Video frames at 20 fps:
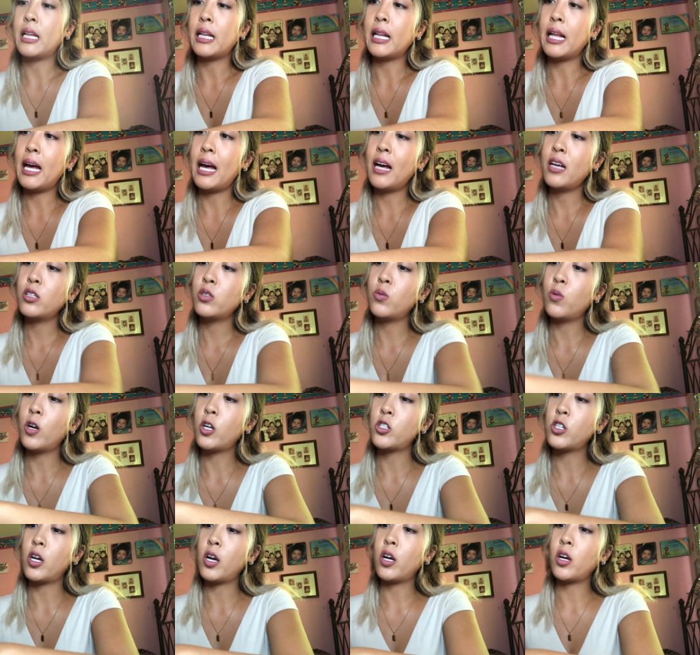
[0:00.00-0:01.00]
last
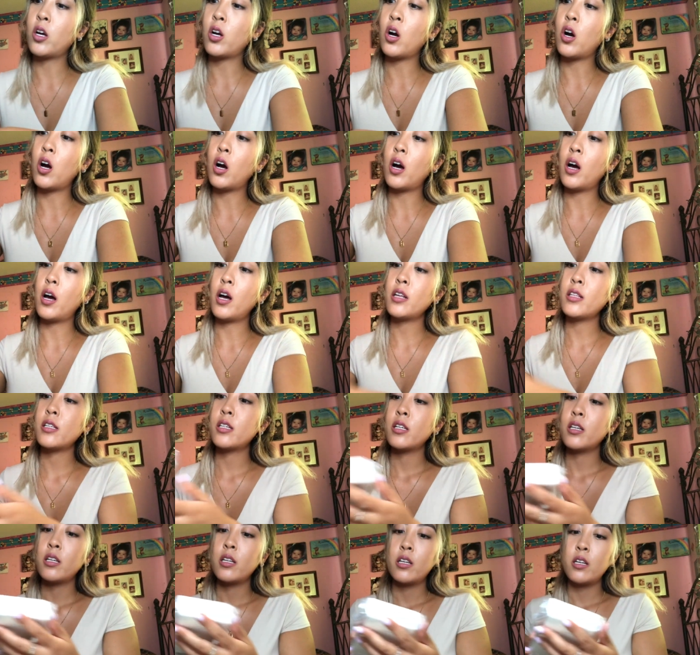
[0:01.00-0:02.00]
watch I got
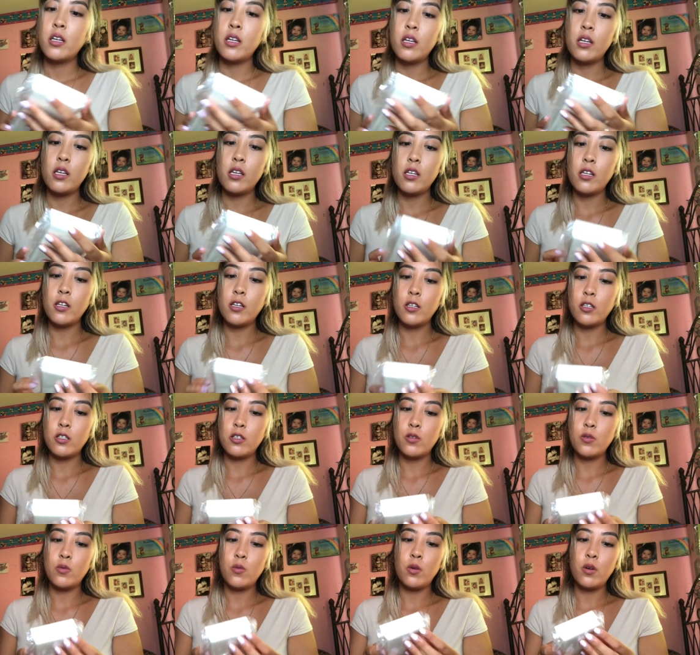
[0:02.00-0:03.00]

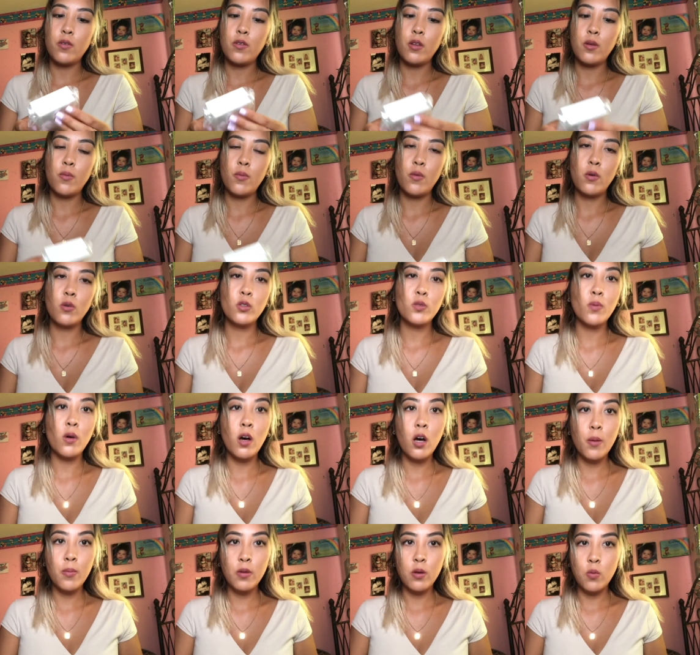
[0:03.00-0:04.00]
is one of the most
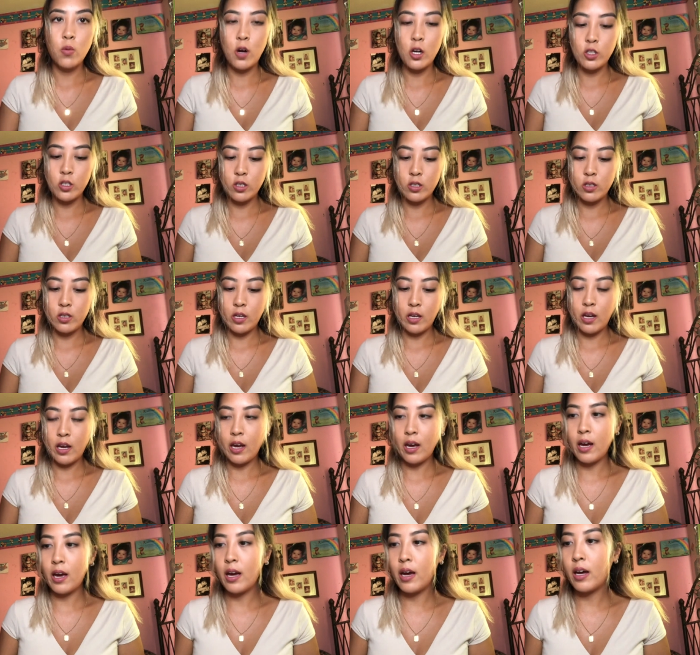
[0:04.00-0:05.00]
popular watches they
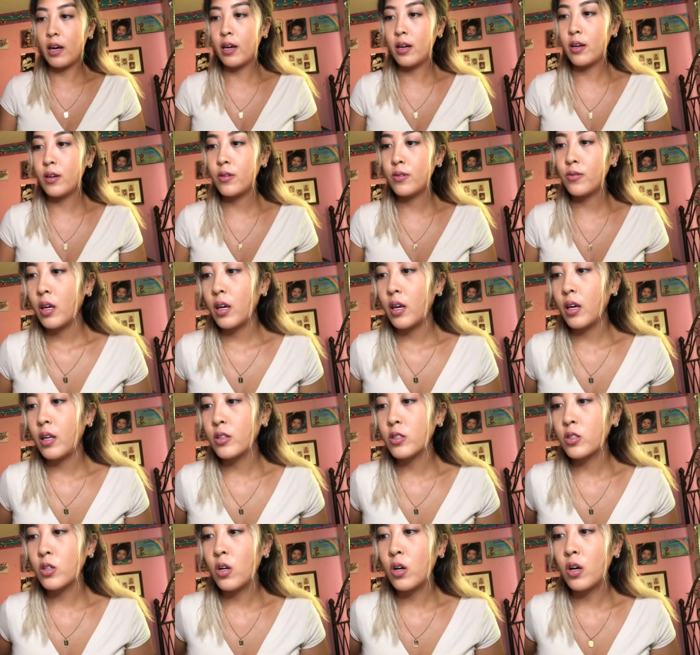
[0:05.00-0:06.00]
have.
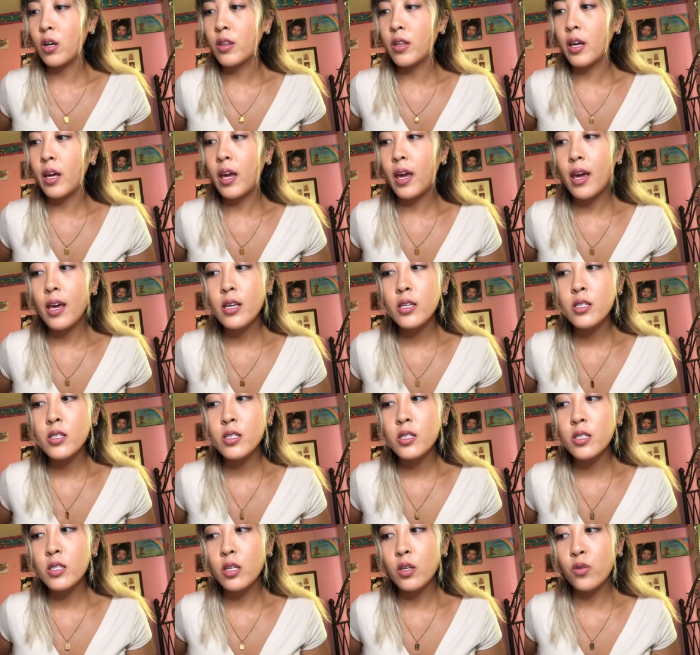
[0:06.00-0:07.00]
It's called the Ace
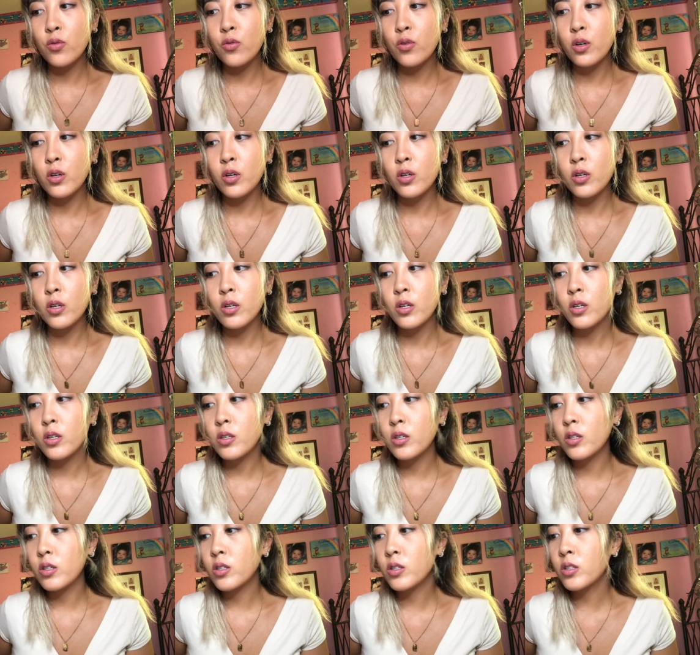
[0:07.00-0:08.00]
Silver
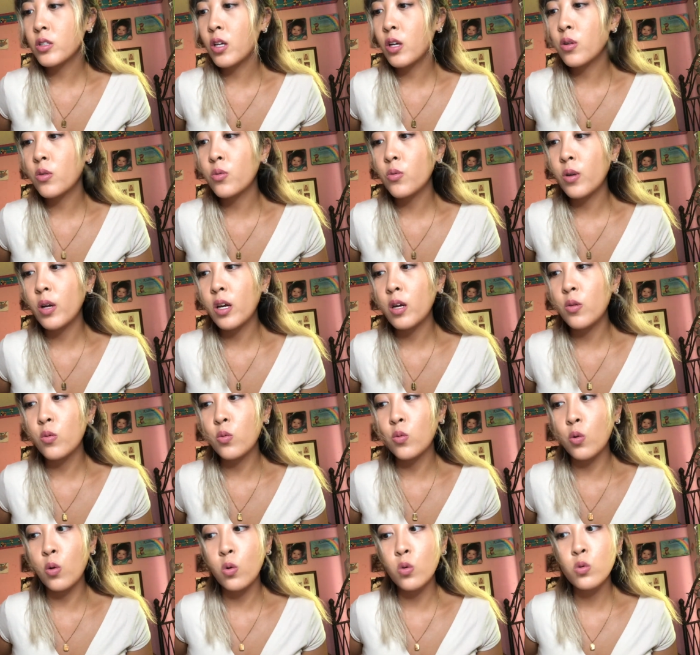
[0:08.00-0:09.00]
Sunray
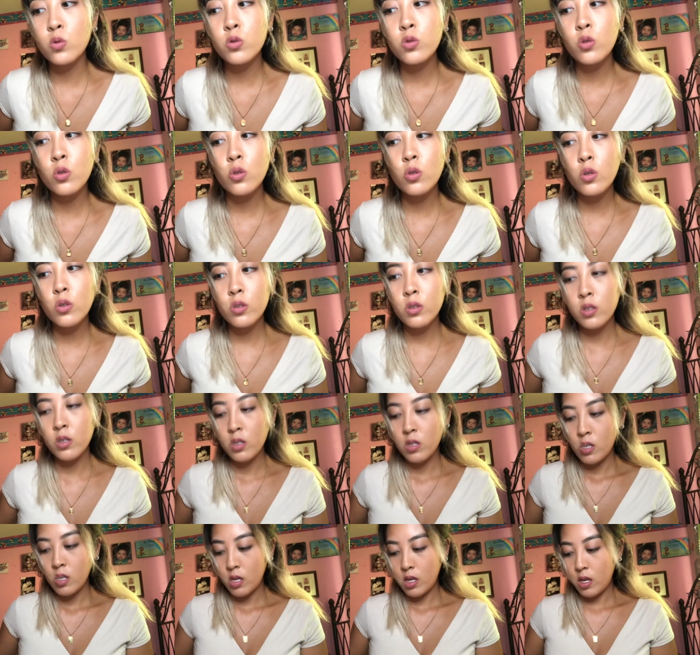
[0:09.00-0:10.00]
Rose Gold
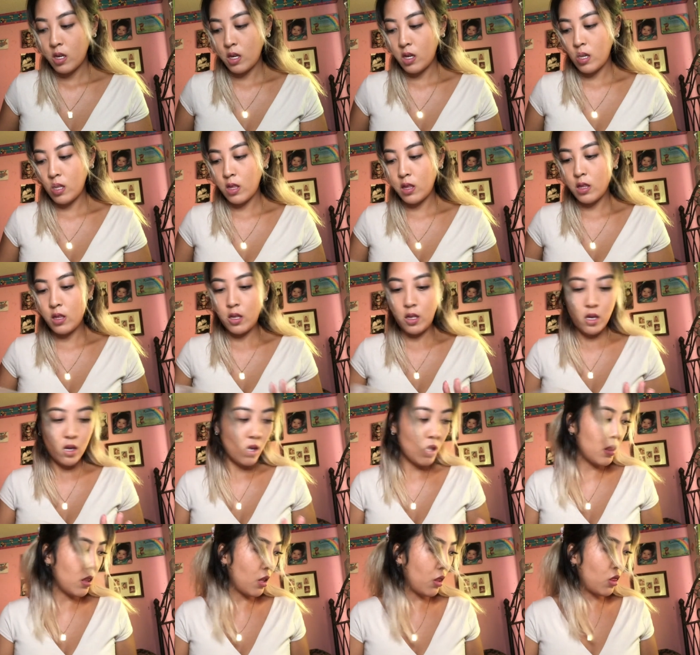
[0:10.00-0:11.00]
in the
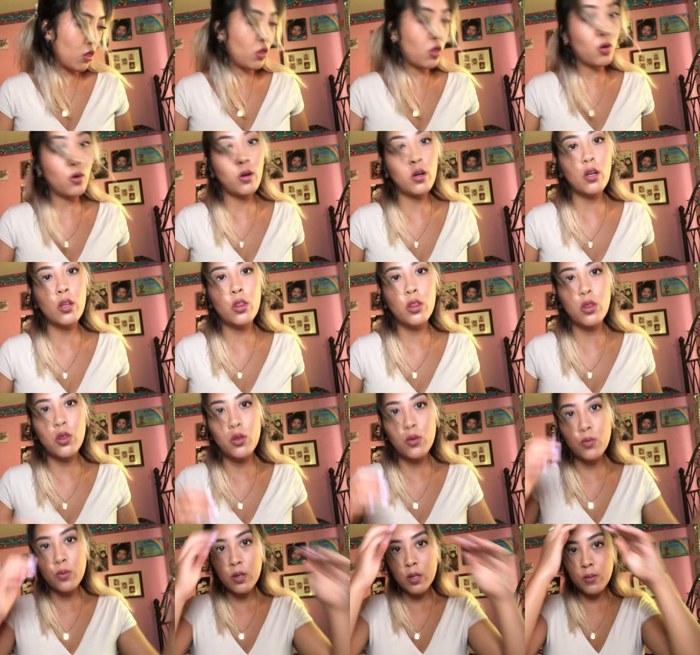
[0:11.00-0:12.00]

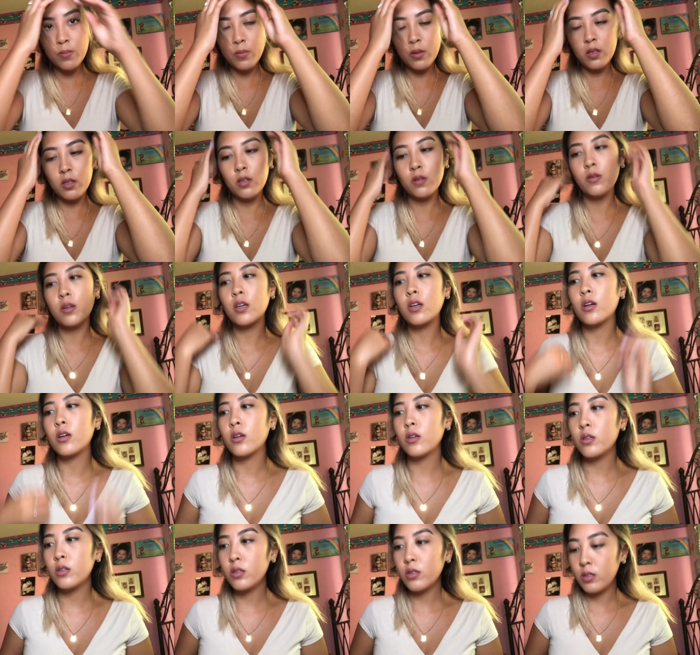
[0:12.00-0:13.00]
33
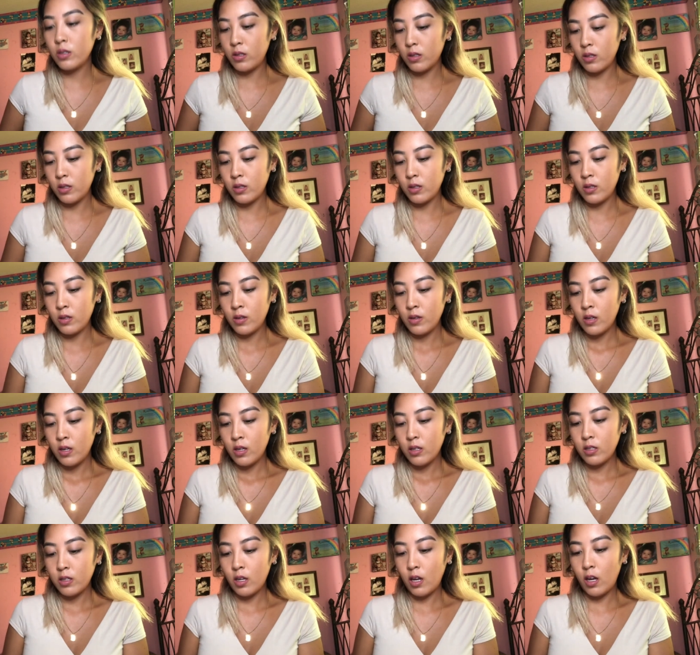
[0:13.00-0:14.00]
milliliters
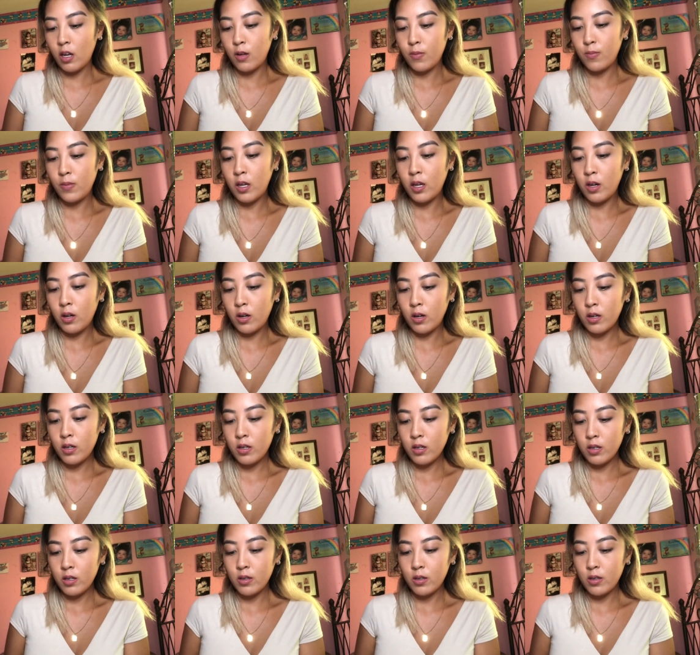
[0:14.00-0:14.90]
diameter.